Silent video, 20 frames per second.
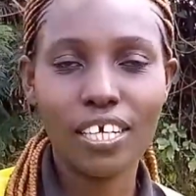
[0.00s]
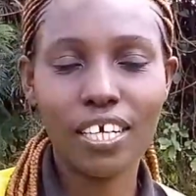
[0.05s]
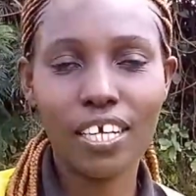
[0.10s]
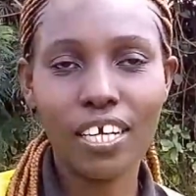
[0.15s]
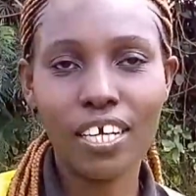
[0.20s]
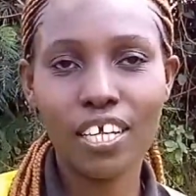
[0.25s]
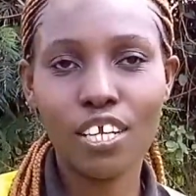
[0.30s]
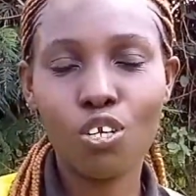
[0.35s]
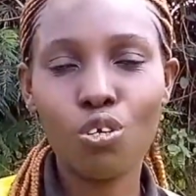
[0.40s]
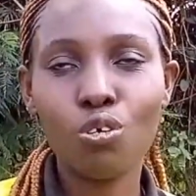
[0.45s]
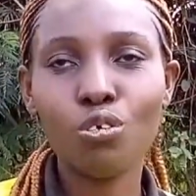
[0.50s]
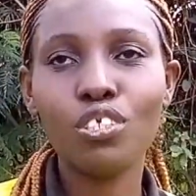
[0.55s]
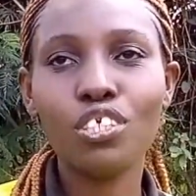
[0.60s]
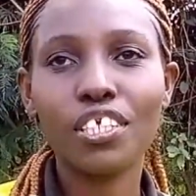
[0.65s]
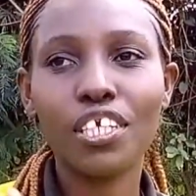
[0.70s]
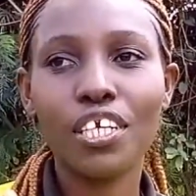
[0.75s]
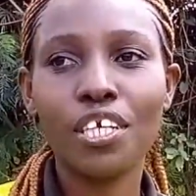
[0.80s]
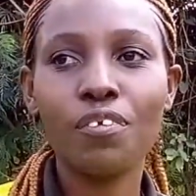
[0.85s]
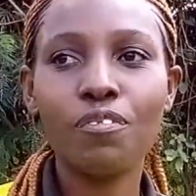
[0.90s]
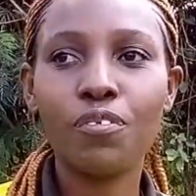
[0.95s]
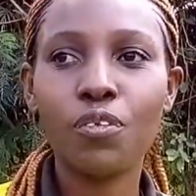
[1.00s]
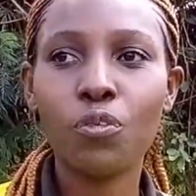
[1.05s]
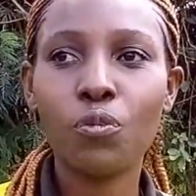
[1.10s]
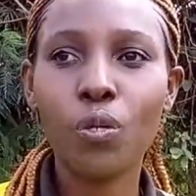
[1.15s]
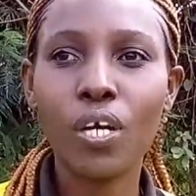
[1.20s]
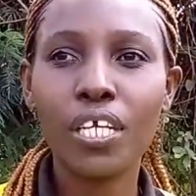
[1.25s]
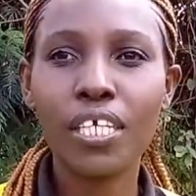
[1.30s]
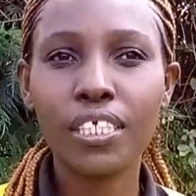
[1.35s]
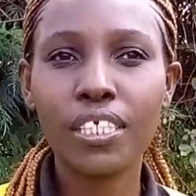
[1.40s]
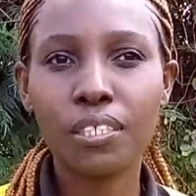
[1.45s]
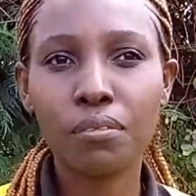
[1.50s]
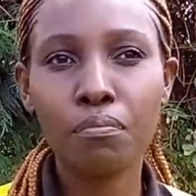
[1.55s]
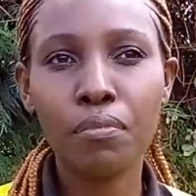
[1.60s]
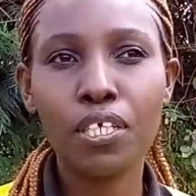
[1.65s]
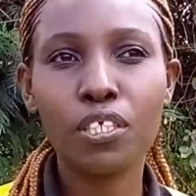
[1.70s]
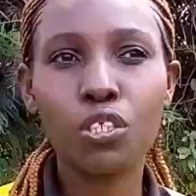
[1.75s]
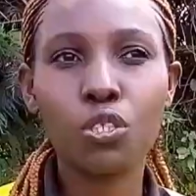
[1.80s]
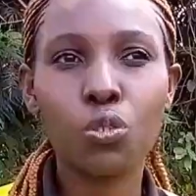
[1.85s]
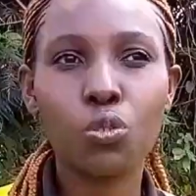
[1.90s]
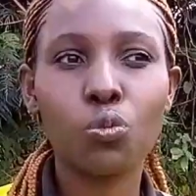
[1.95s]
Yeah? Not everyone is
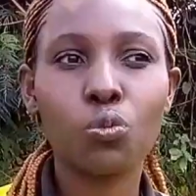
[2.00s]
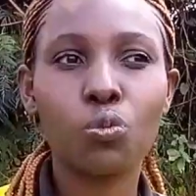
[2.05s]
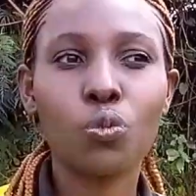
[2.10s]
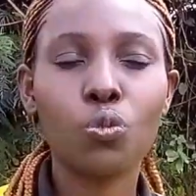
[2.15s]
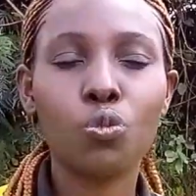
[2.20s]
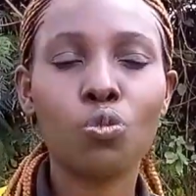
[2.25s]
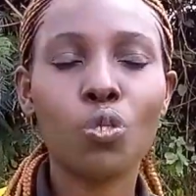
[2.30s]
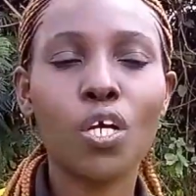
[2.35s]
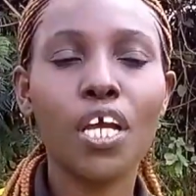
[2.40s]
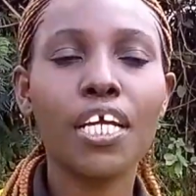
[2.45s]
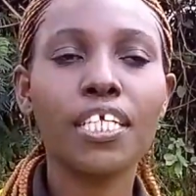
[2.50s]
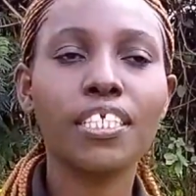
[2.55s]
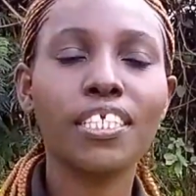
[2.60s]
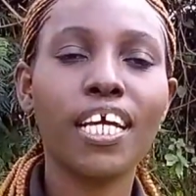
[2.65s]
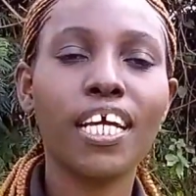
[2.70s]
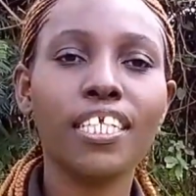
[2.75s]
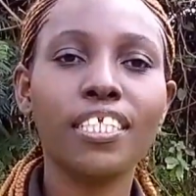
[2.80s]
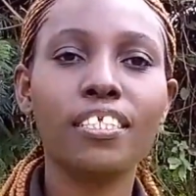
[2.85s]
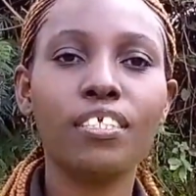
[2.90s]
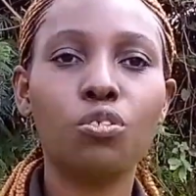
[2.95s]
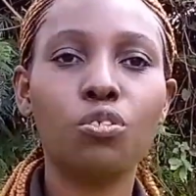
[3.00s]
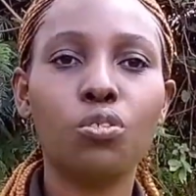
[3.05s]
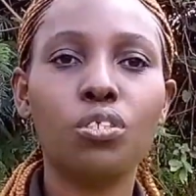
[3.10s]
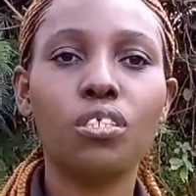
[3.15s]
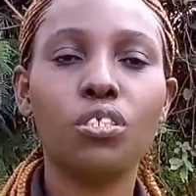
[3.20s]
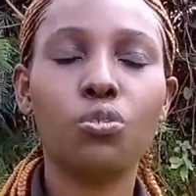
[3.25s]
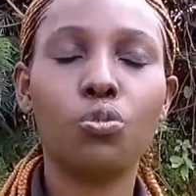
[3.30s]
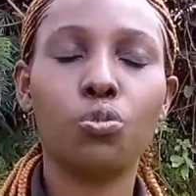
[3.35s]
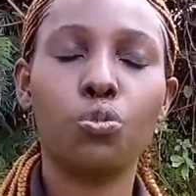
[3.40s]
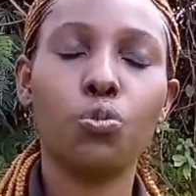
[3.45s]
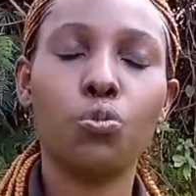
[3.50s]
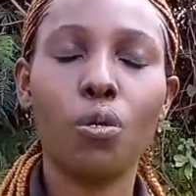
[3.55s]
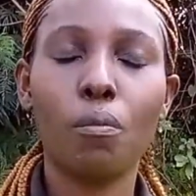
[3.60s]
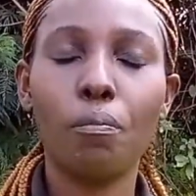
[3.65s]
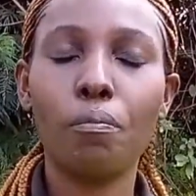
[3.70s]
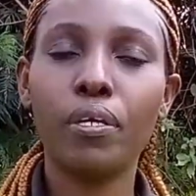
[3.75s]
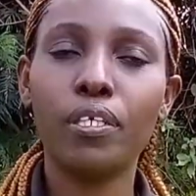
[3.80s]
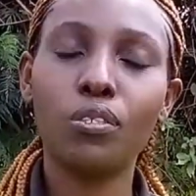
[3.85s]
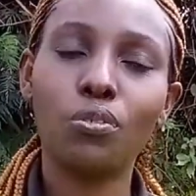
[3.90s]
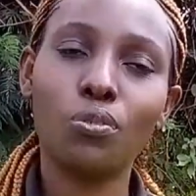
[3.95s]
meant to enter to your
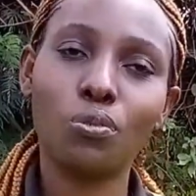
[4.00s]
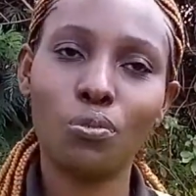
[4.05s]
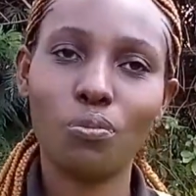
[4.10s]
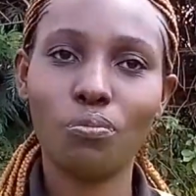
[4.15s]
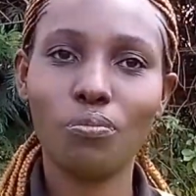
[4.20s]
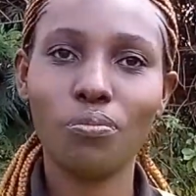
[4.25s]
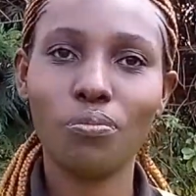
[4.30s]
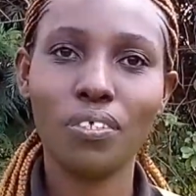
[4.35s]
bedroom.